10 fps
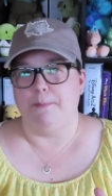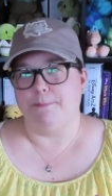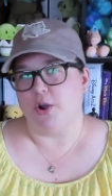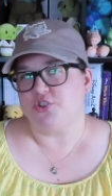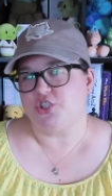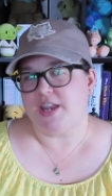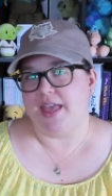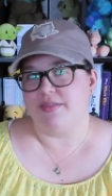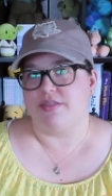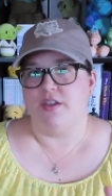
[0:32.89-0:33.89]
March
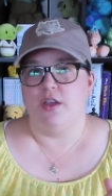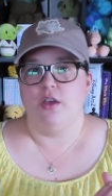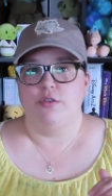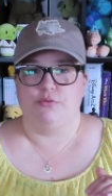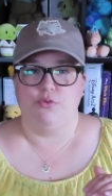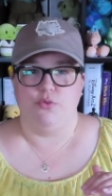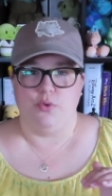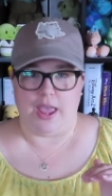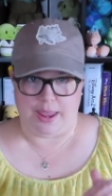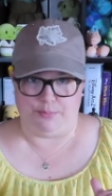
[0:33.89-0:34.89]
10th through
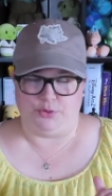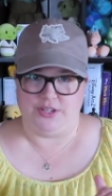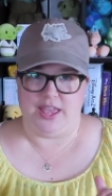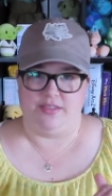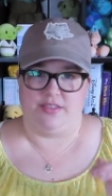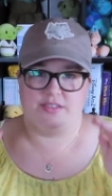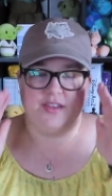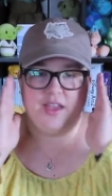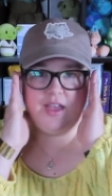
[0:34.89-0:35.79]
April 10th.